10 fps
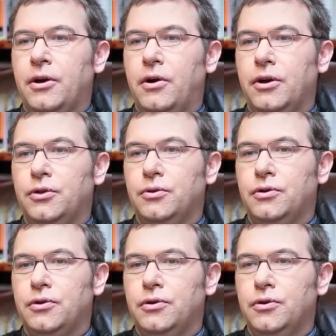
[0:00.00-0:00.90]
going to
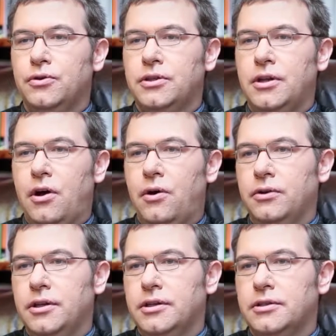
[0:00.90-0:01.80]
introduce the
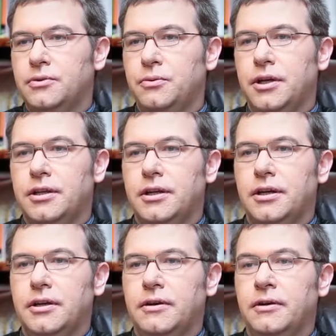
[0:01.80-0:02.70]
audience with
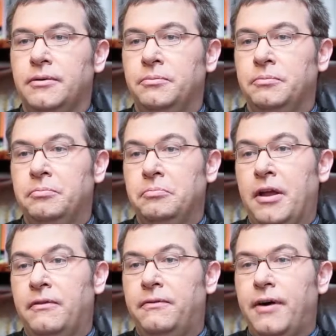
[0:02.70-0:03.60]
the
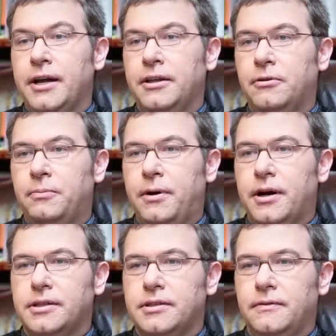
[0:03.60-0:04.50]
vital
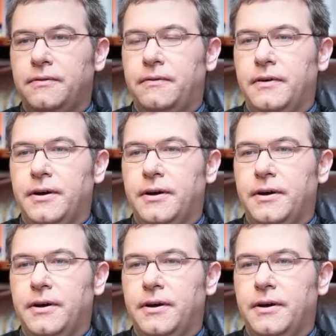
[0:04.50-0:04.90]
parts of